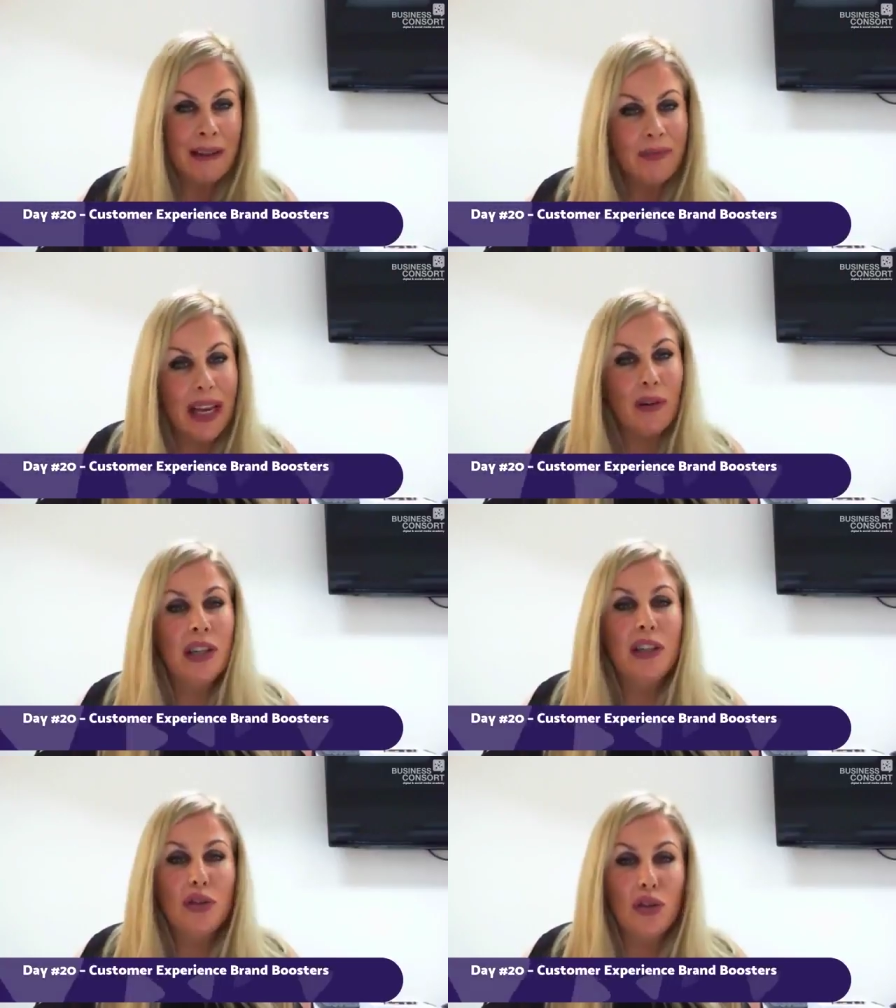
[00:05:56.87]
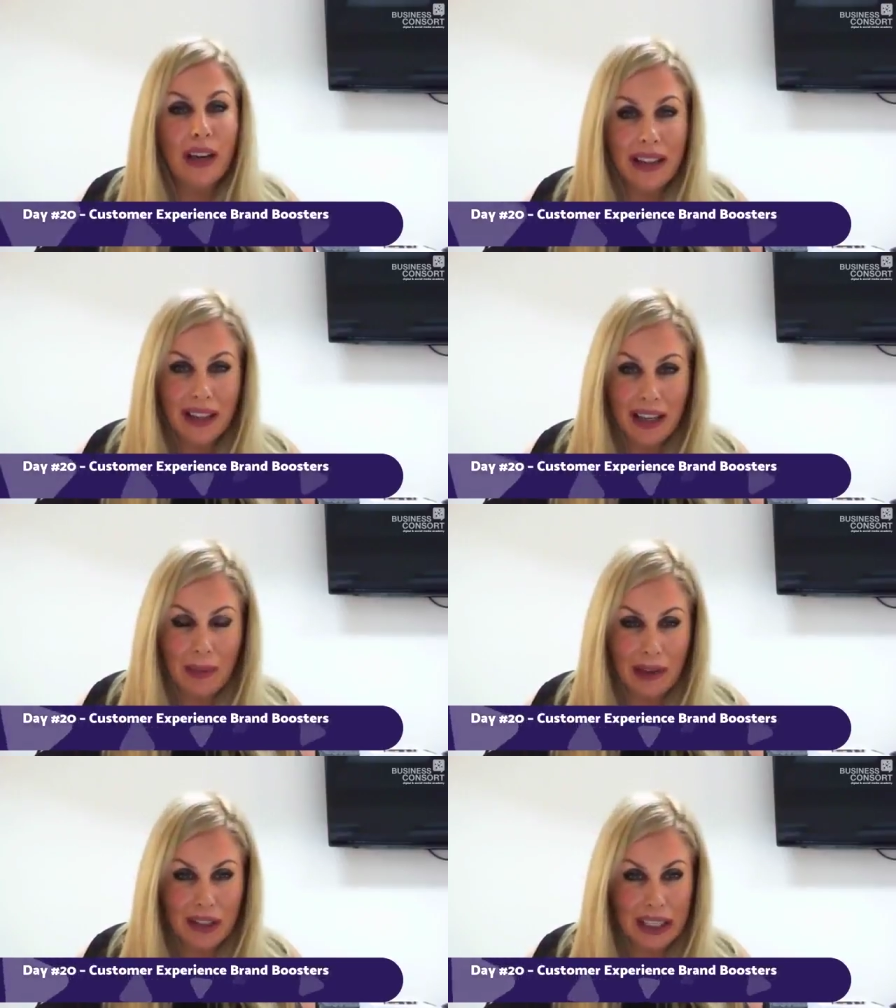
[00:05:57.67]
Now, try and think
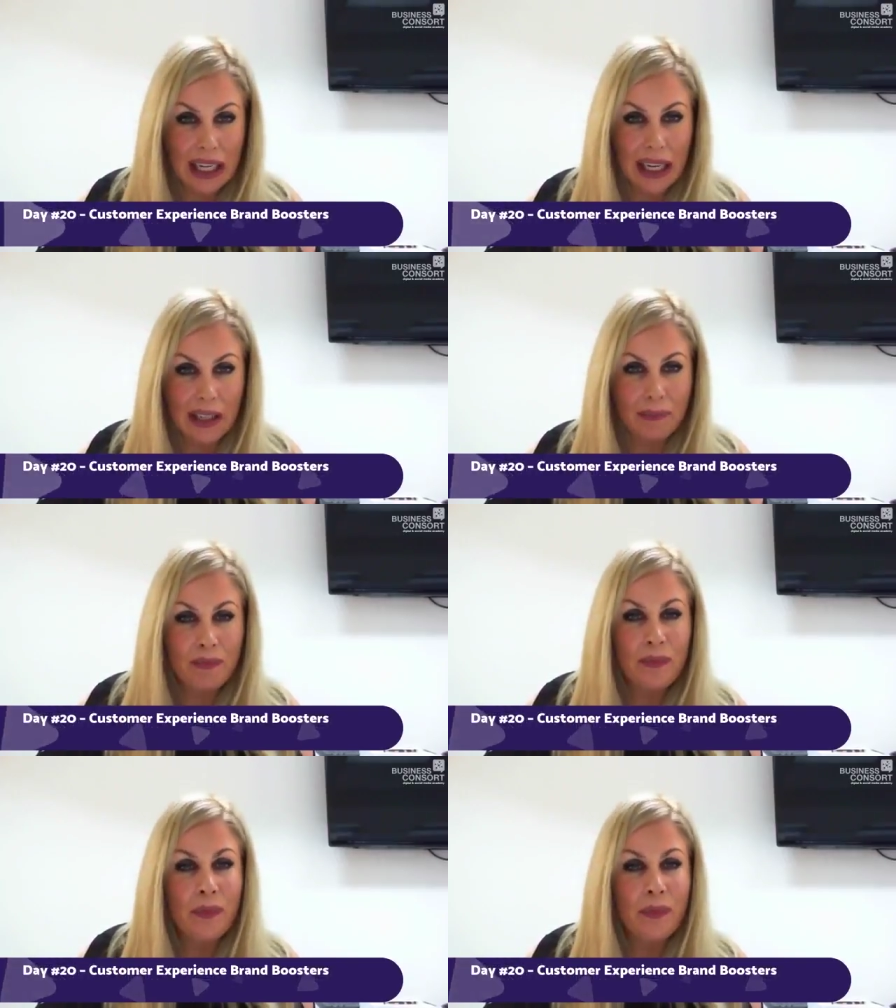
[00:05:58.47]
about today